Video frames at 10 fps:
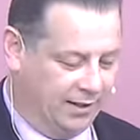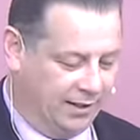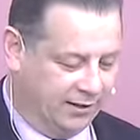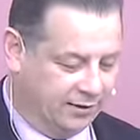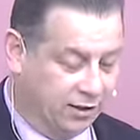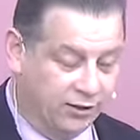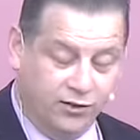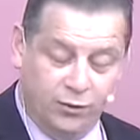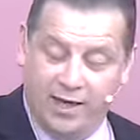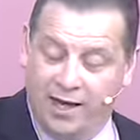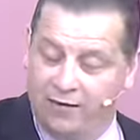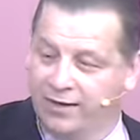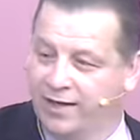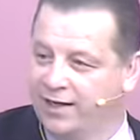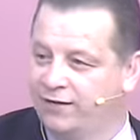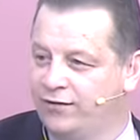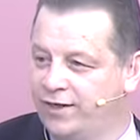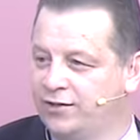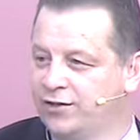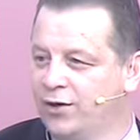It's the constant we have in life
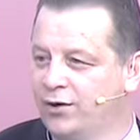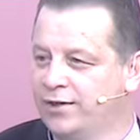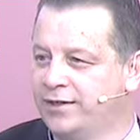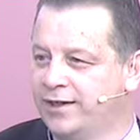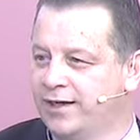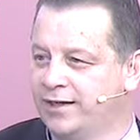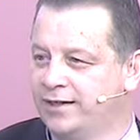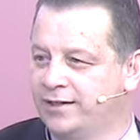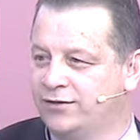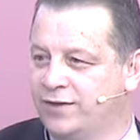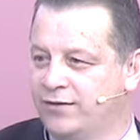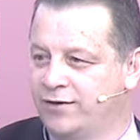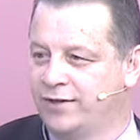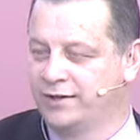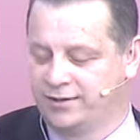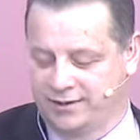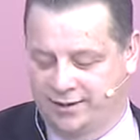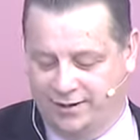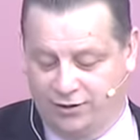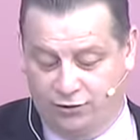is God and His faithfulness.
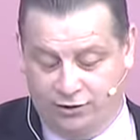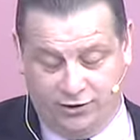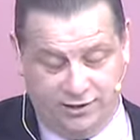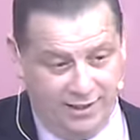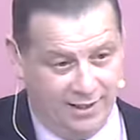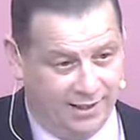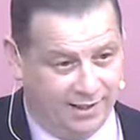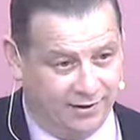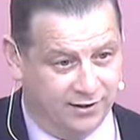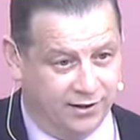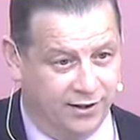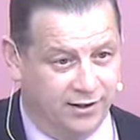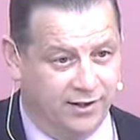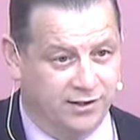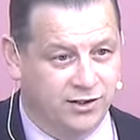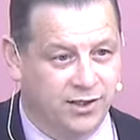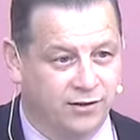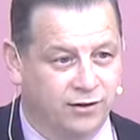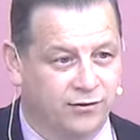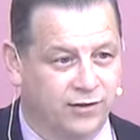And I trust at the start of this
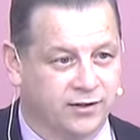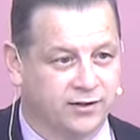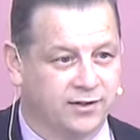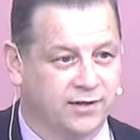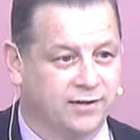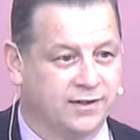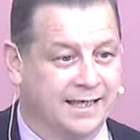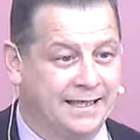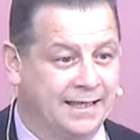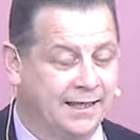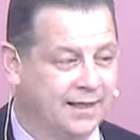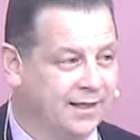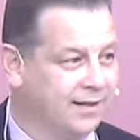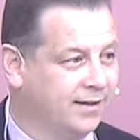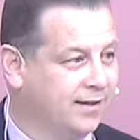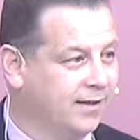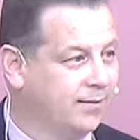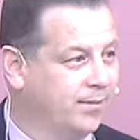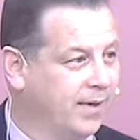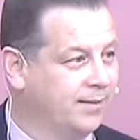year, 2017, that
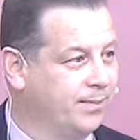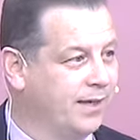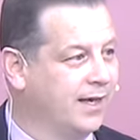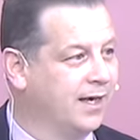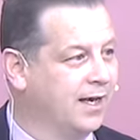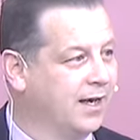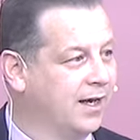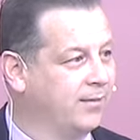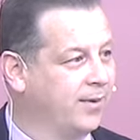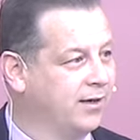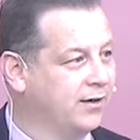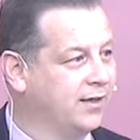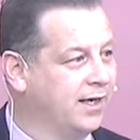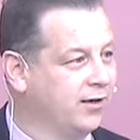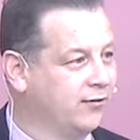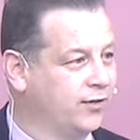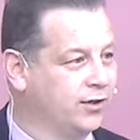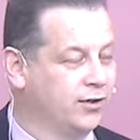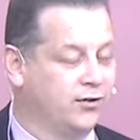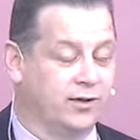it might be a better year for
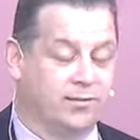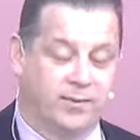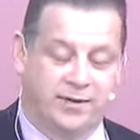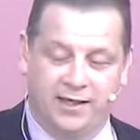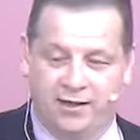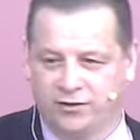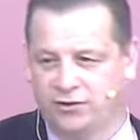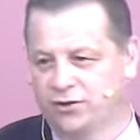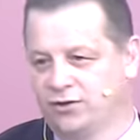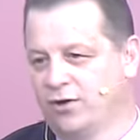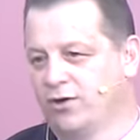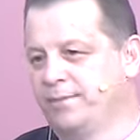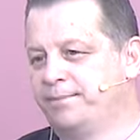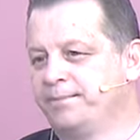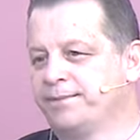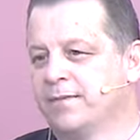you than maybe the year it's just gone.